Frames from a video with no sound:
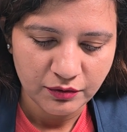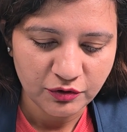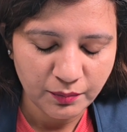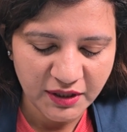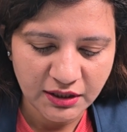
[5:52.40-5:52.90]

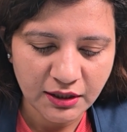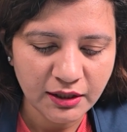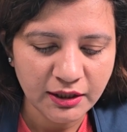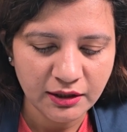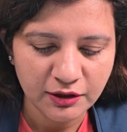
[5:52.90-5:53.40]
So
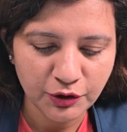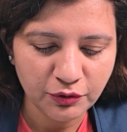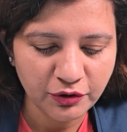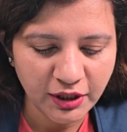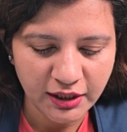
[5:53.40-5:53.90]
basically,
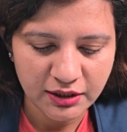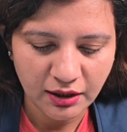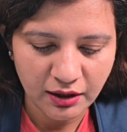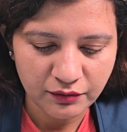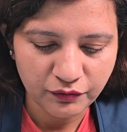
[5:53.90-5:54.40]
nucleotides
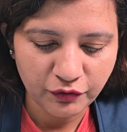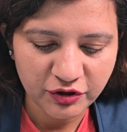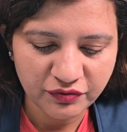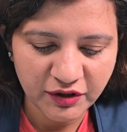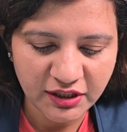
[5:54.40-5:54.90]
are
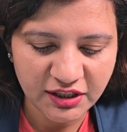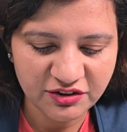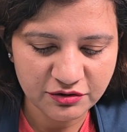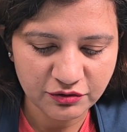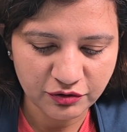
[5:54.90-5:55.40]
phosphate
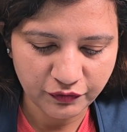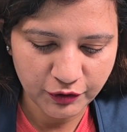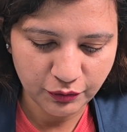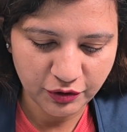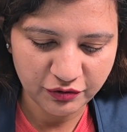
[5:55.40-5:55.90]
esters of
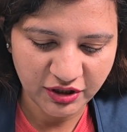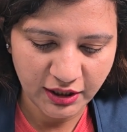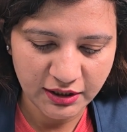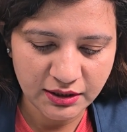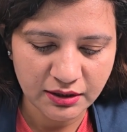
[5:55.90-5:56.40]

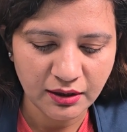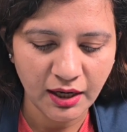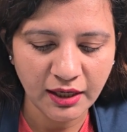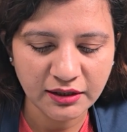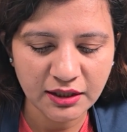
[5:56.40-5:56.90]
nucleosides,
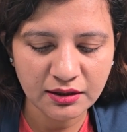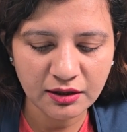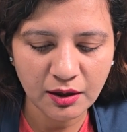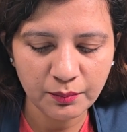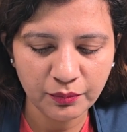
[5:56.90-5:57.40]
and these
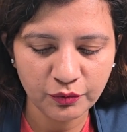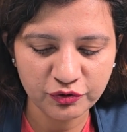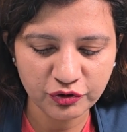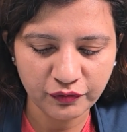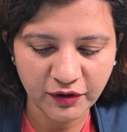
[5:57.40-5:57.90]
are
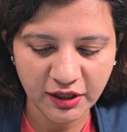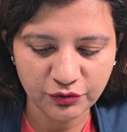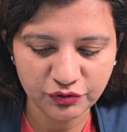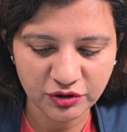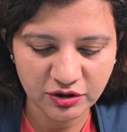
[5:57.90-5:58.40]
composed of
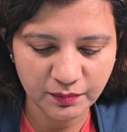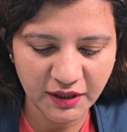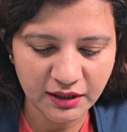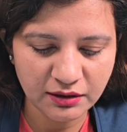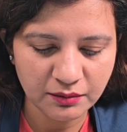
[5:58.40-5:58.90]
nitrogenous
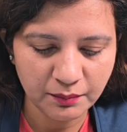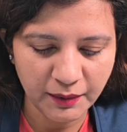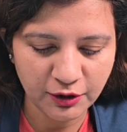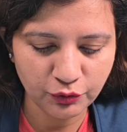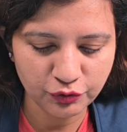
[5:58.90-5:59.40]
base,
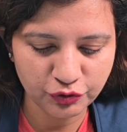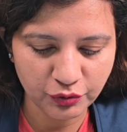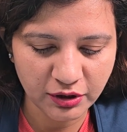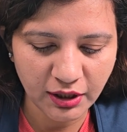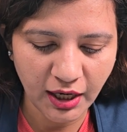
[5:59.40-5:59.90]
pentose
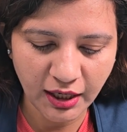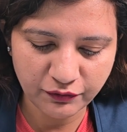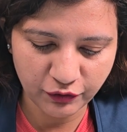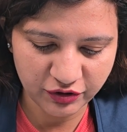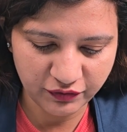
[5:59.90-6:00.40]
sugar,
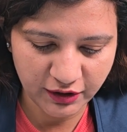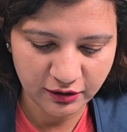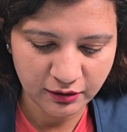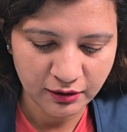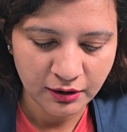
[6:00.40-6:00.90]
and
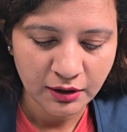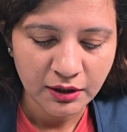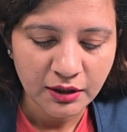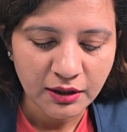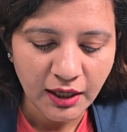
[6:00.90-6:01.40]
phosphate.
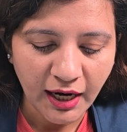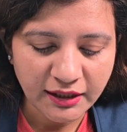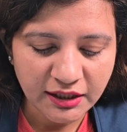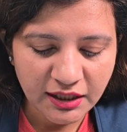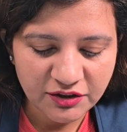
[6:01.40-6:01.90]

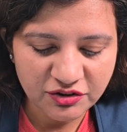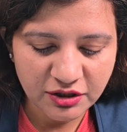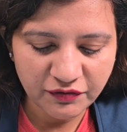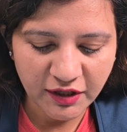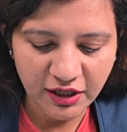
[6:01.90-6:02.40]
And the
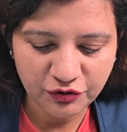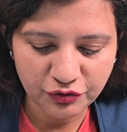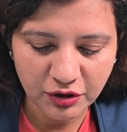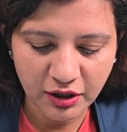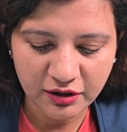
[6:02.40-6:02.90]

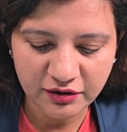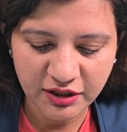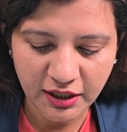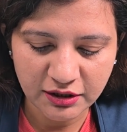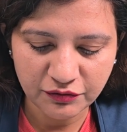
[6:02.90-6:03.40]
esterification occurs
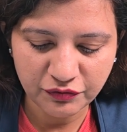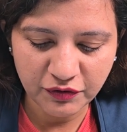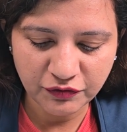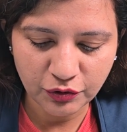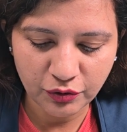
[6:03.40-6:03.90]
at the
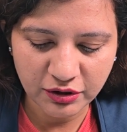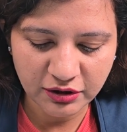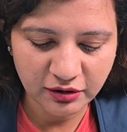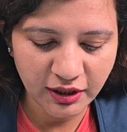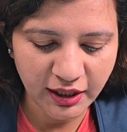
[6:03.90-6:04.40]
fifth or
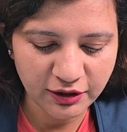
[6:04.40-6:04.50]
third